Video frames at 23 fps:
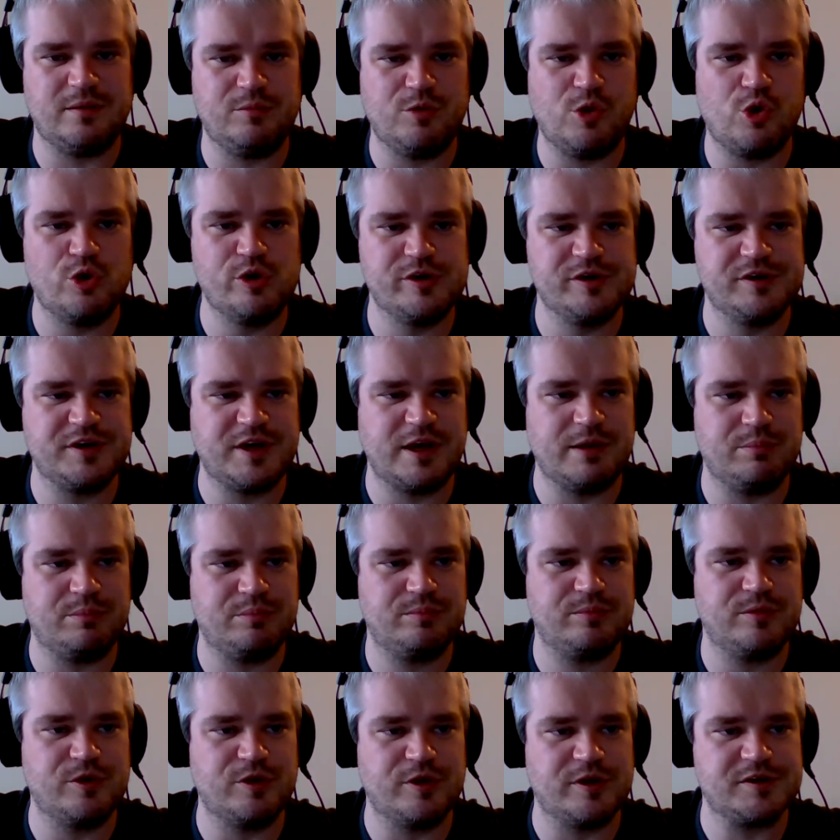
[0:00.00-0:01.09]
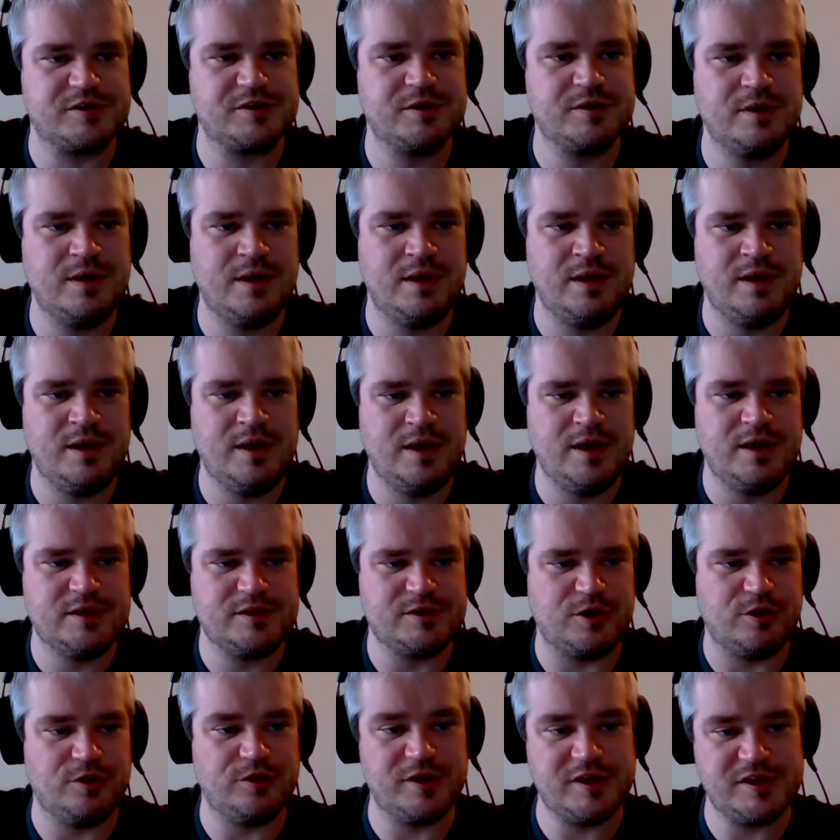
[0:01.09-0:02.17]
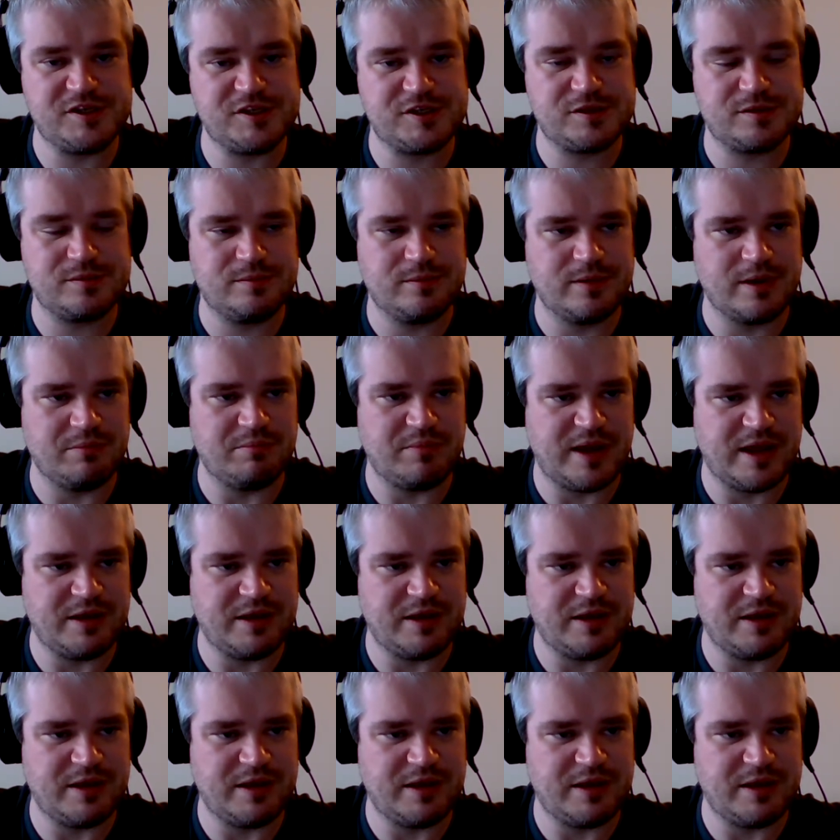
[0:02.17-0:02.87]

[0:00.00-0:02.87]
horde type units. So this, in